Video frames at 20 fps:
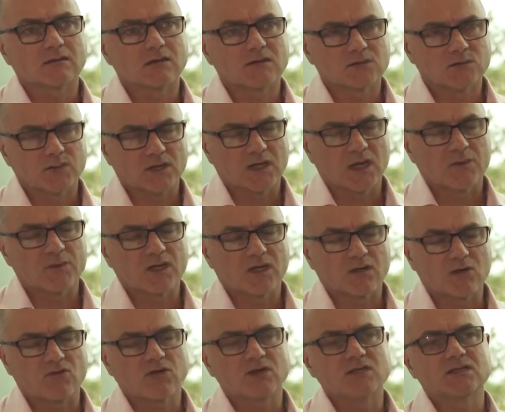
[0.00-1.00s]
It's becoming
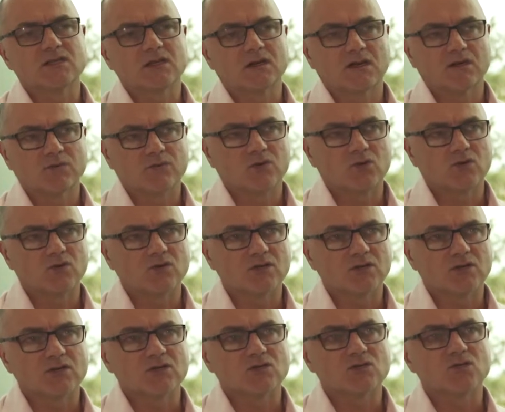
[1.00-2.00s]
increasingly important
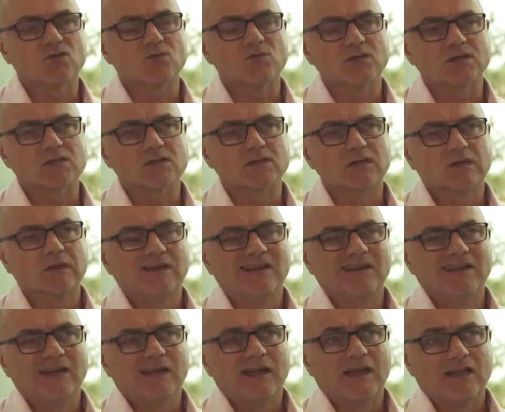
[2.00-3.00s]
to consumers,
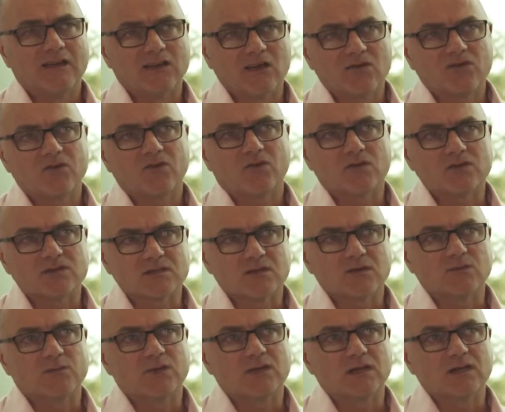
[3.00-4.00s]
and therefore it's
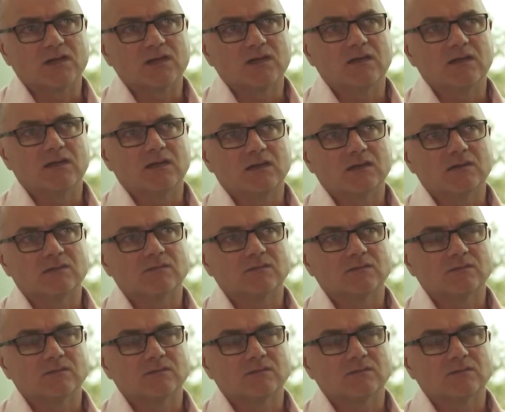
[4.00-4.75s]
completely